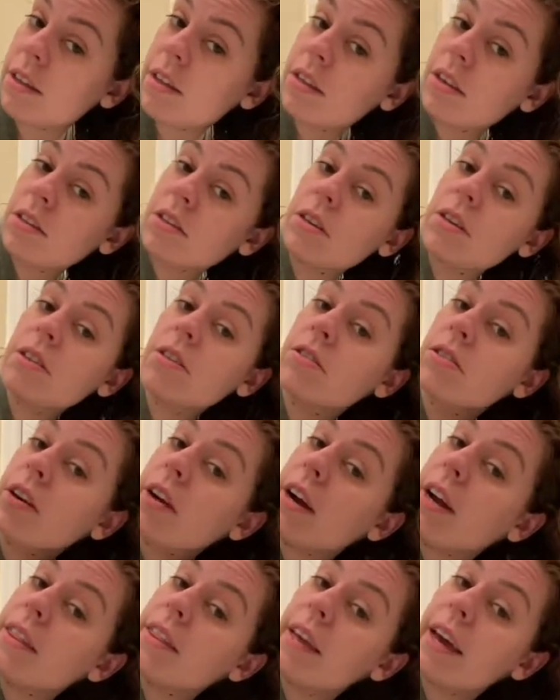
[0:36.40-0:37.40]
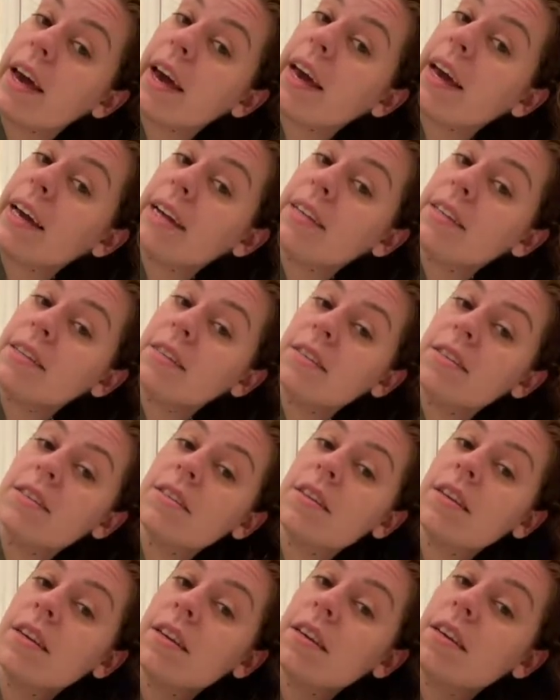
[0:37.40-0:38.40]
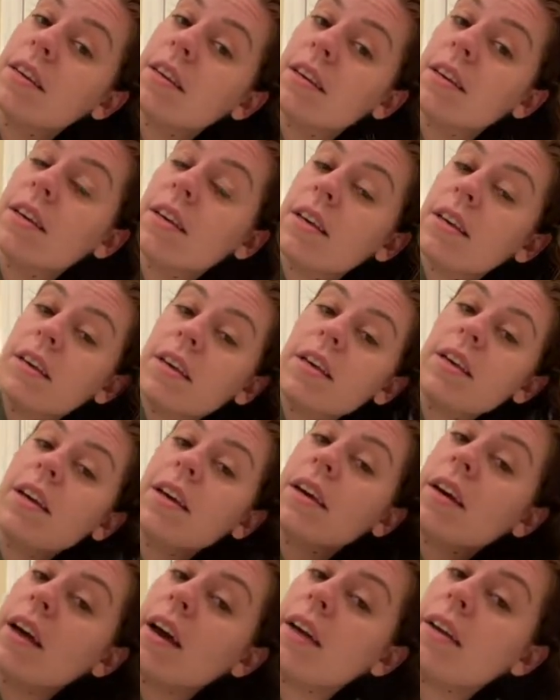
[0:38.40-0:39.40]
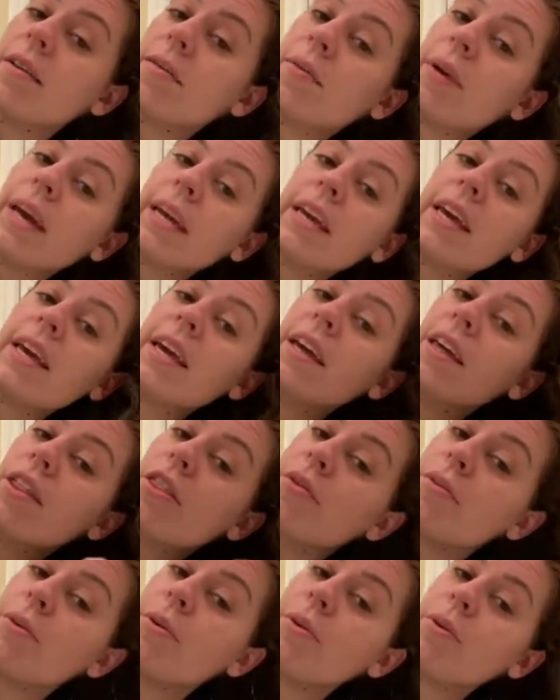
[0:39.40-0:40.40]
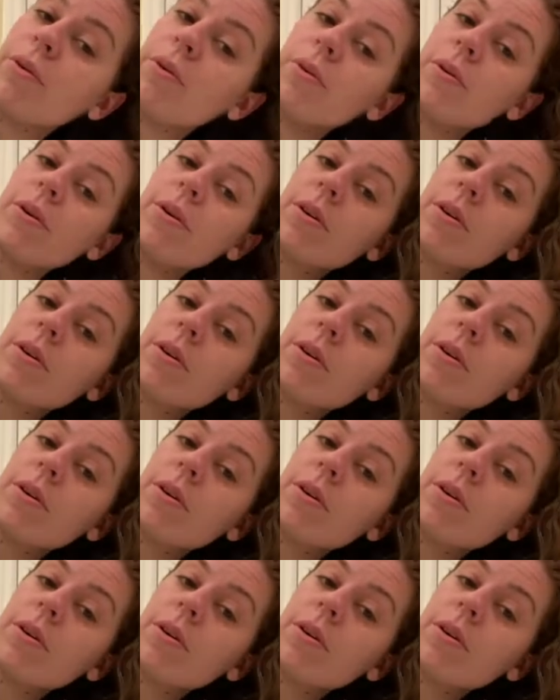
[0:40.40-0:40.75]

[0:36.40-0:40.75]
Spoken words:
So I start at the ends, kind of raking it through.